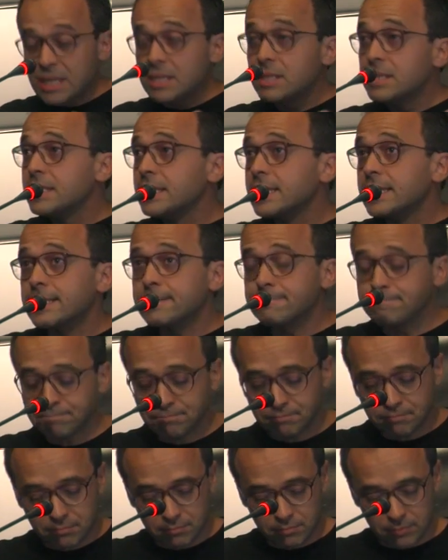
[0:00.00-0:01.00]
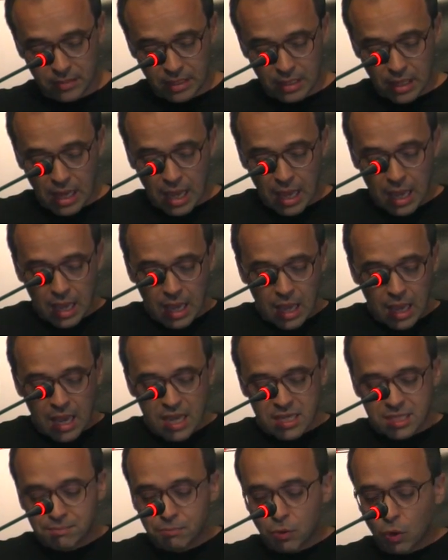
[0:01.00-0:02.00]
Batir,
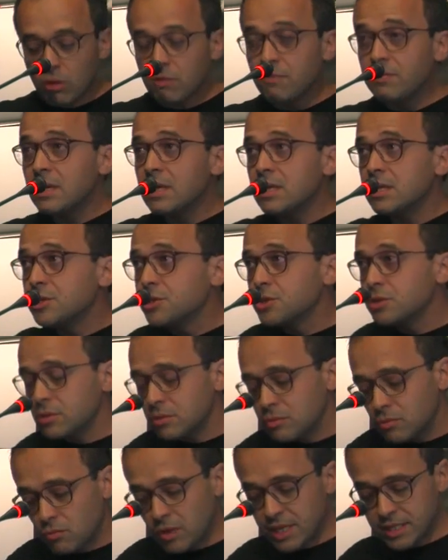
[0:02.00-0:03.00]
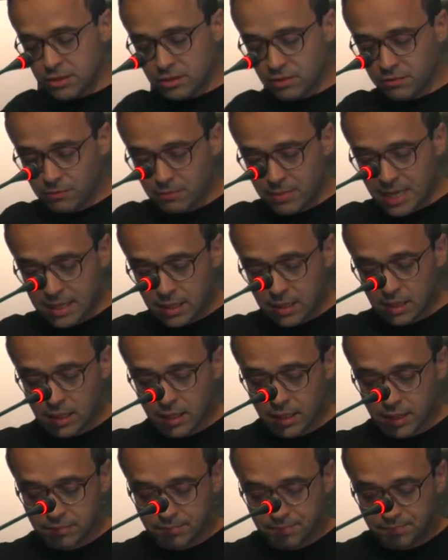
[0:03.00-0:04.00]
a small village west of
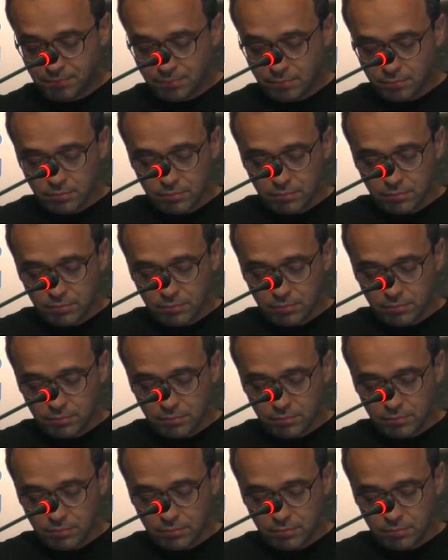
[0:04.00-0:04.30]
Bethlehem,